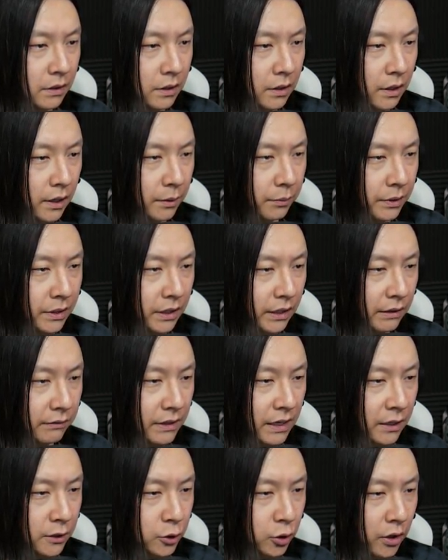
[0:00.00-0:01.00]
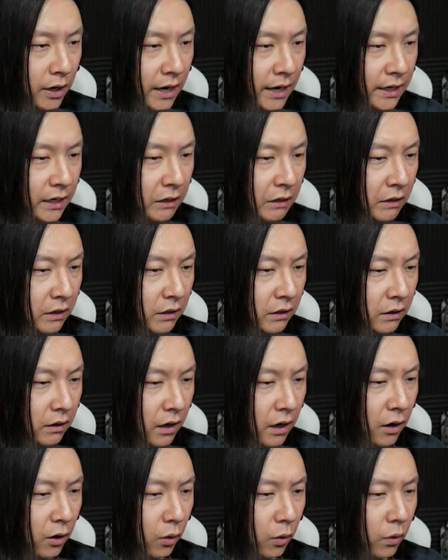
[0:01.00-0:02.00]
All right, we can give that a try.
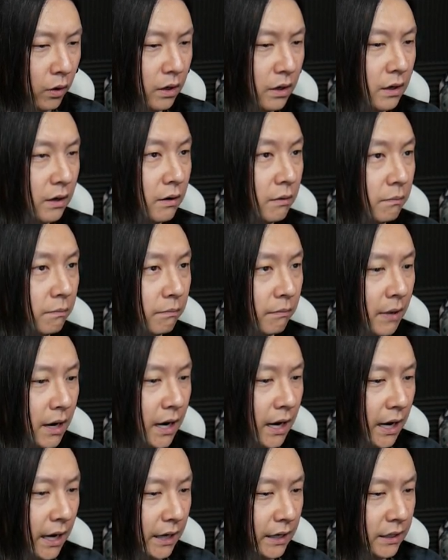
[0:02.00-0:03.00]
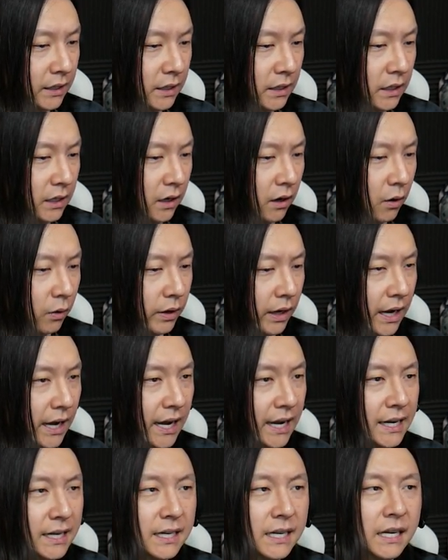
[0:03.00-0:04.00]
Oh my,
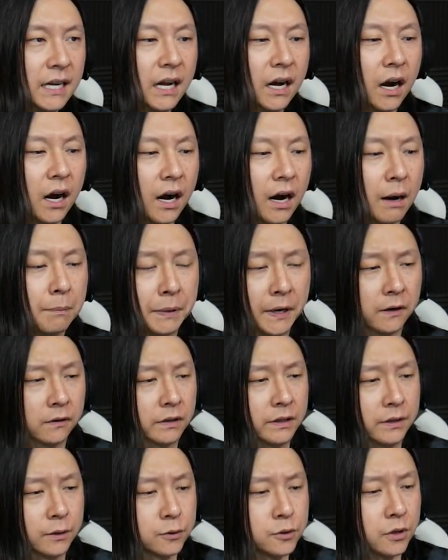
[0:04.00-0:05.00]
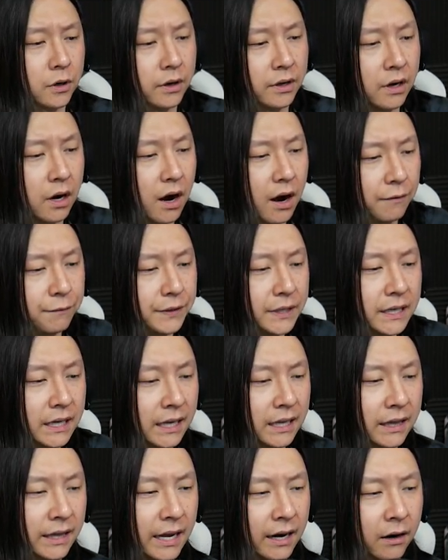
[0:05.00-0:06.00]
okay. Apparently there's already coffee
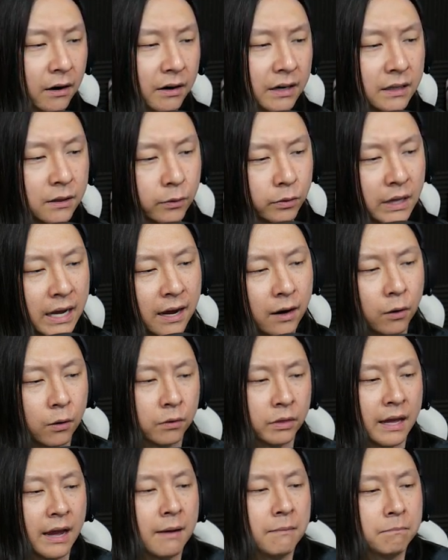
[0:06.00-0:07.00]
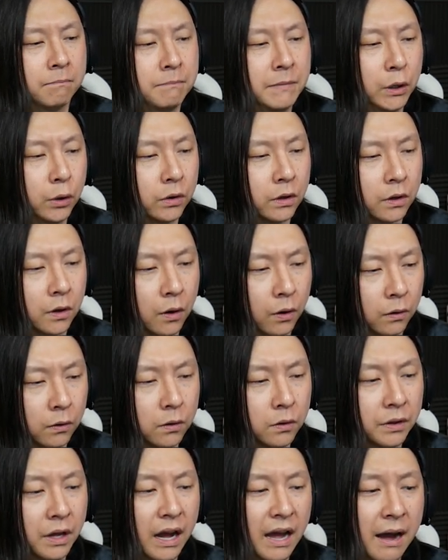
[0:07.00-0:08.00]
in there. Either that or that milk
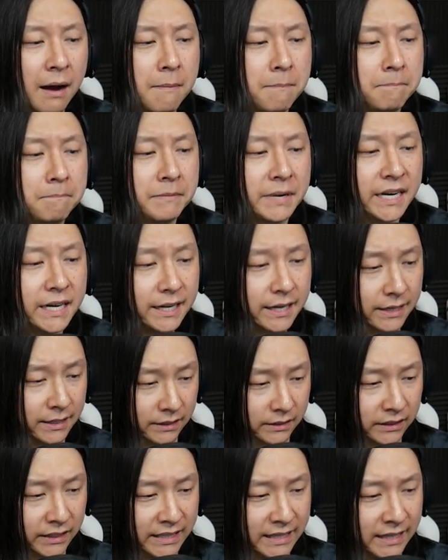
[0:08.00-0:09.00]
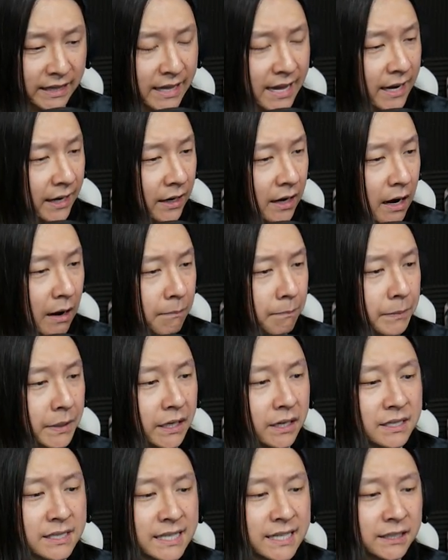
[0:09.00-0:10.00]
curdled immediately in that cup
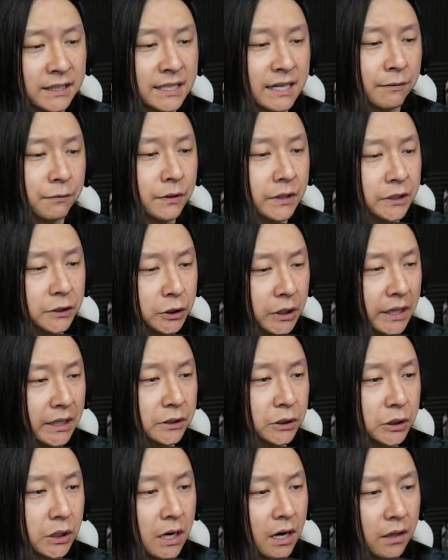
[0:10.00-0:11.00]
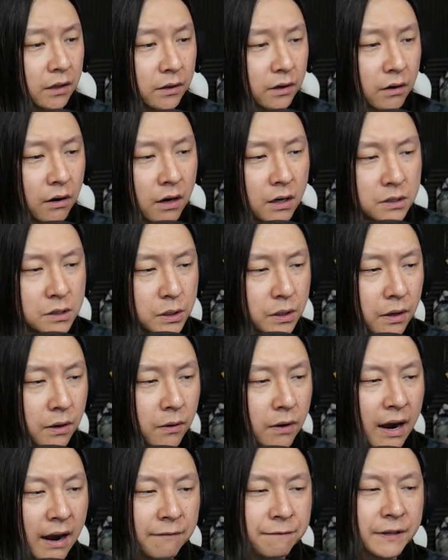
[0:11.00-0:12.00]
because it definitely changed color.
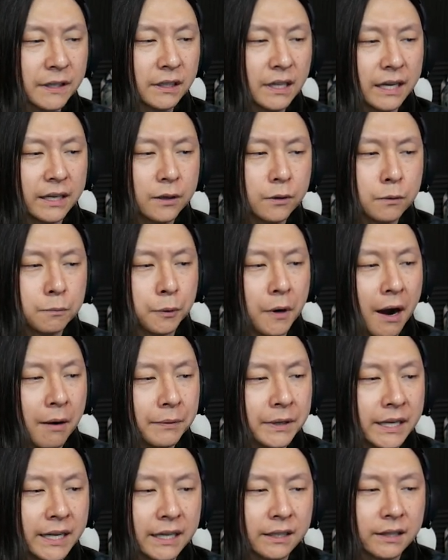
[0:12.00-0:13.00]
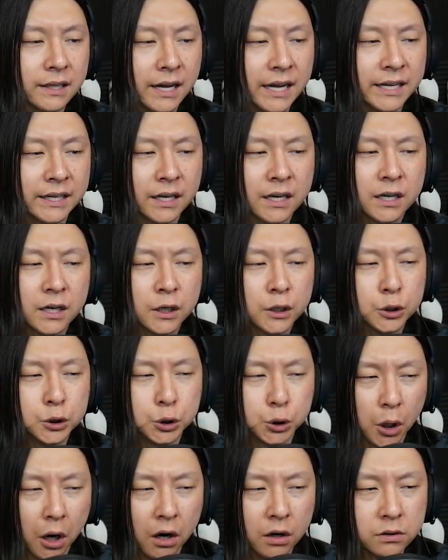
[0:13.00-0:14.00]
Also, I feel like you'd probably get, like,
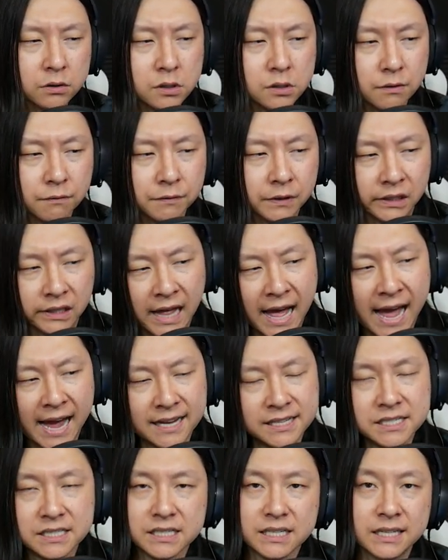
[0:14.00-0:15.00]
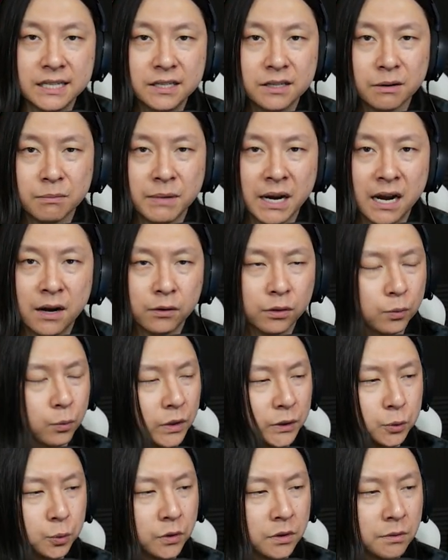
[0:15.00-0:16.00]
shards of glass in your mouth,
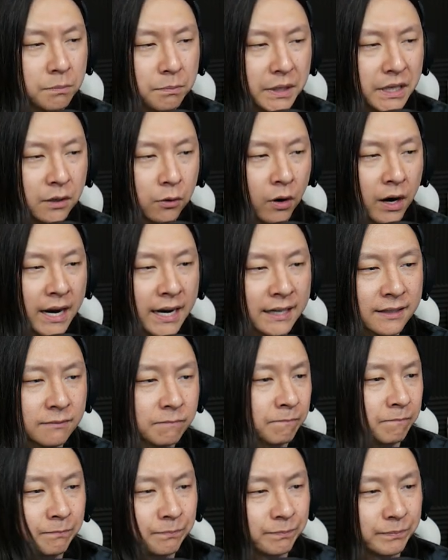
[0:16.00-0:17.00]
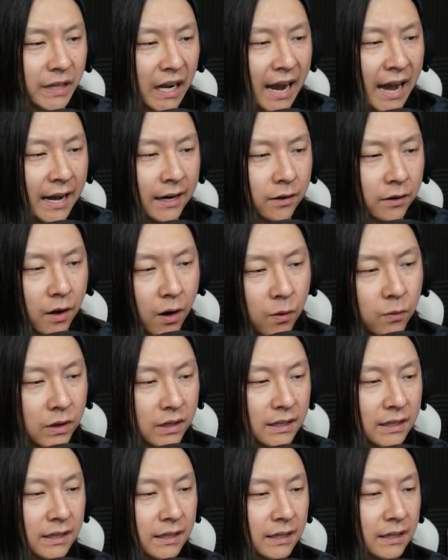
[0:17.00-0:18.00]
which wouldn't be great. I don't know.
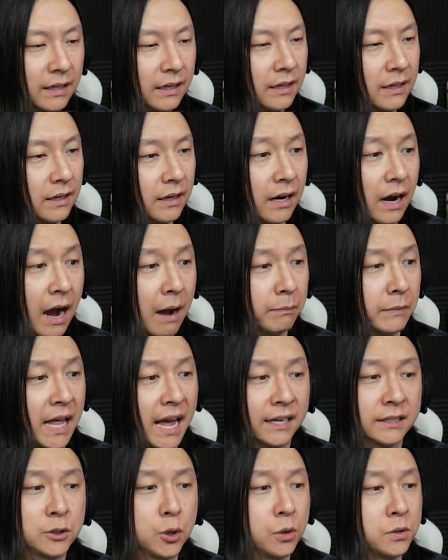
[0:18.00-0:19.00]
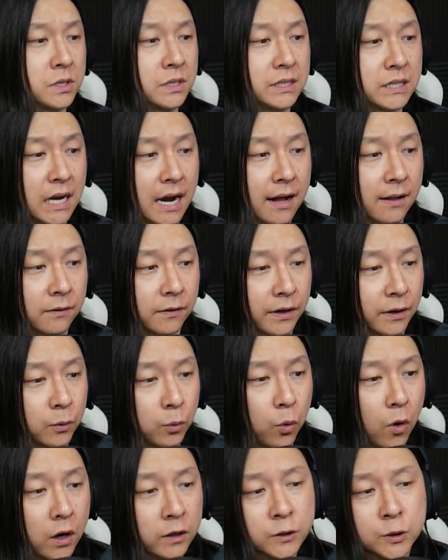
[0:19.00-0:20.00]
I'm lactose intolerant.
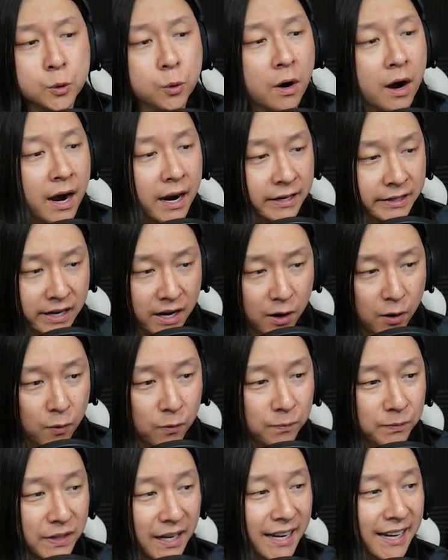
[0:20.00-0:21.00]
What do I know?